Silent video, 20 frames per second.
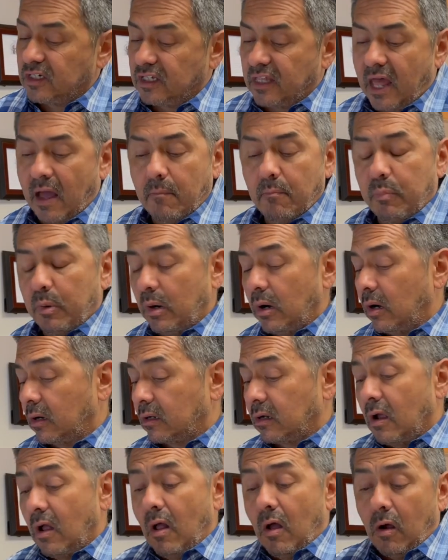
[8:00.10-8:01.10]
that book,
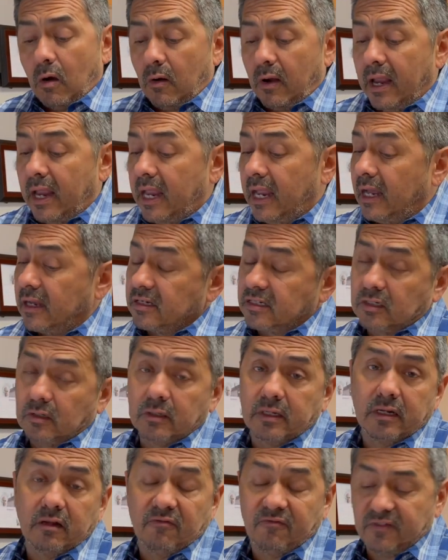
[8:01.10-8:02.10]
or hey, I still
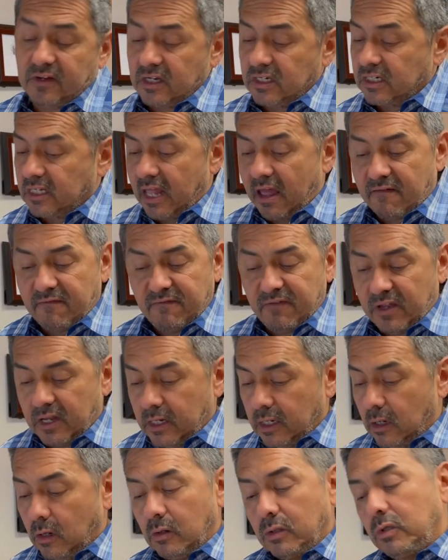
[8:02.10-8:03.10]
need to finish that
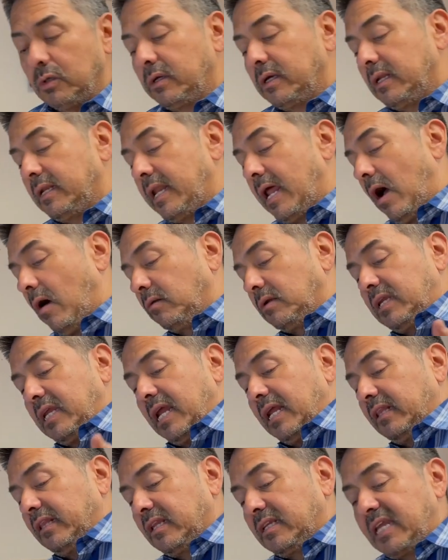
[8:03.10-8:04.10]
video. You can now
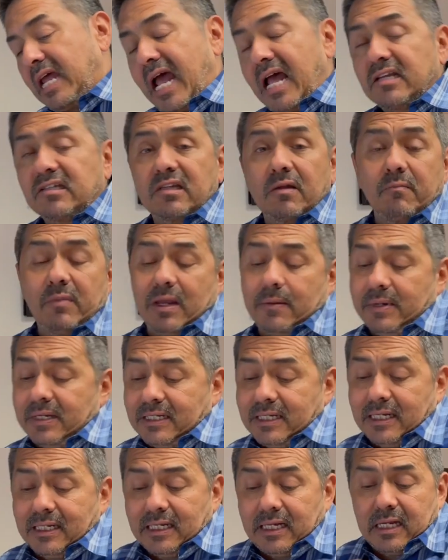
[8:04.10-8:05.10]
take the tasks that maybe
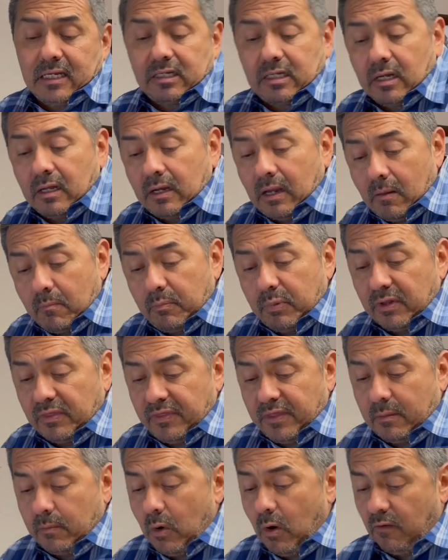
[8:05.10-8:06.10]
didn't get done and put
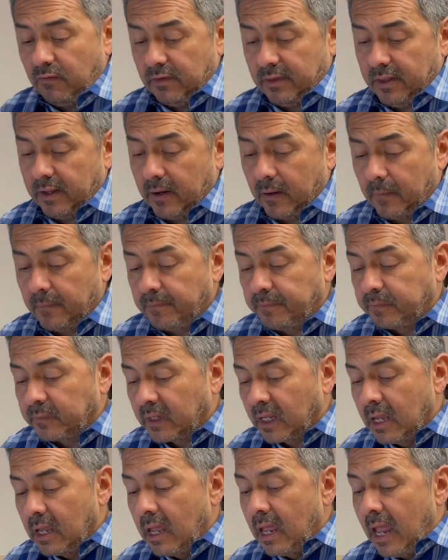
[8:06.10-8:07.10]
them over there.
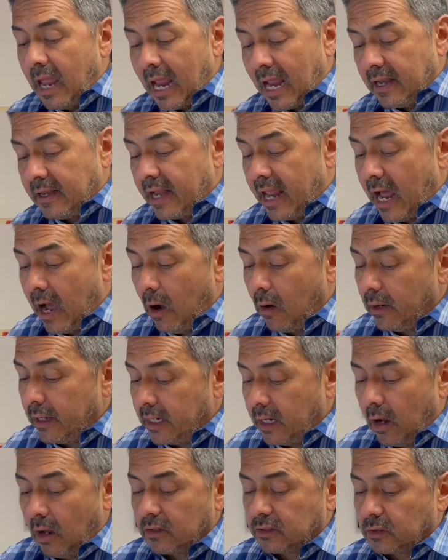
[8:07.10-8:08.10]
And now it
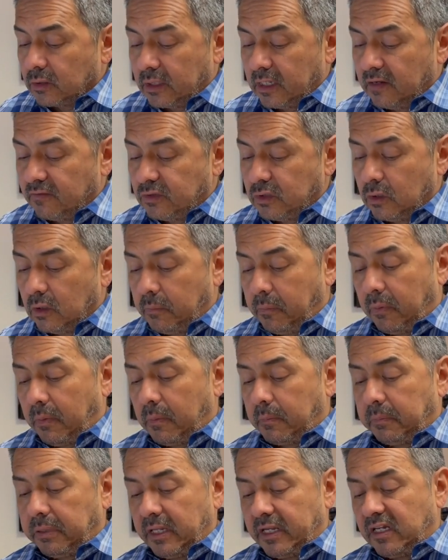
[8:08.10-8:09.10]
also gives you a
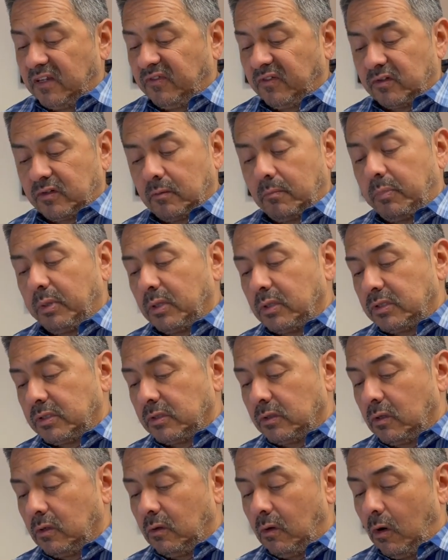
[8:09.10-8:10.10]
place for some
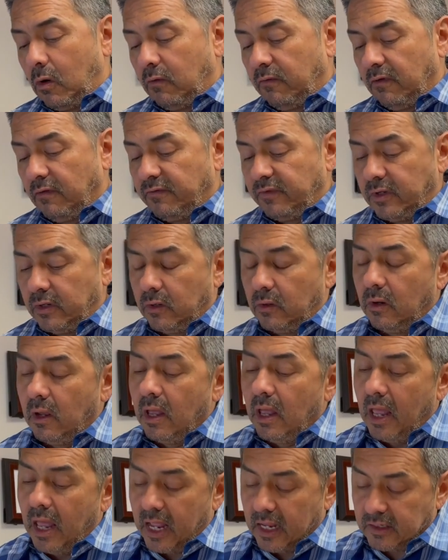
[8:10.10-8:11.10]
personal overview
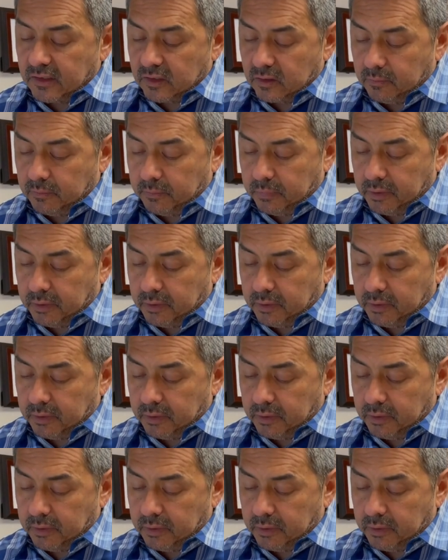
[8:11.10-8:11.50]
and some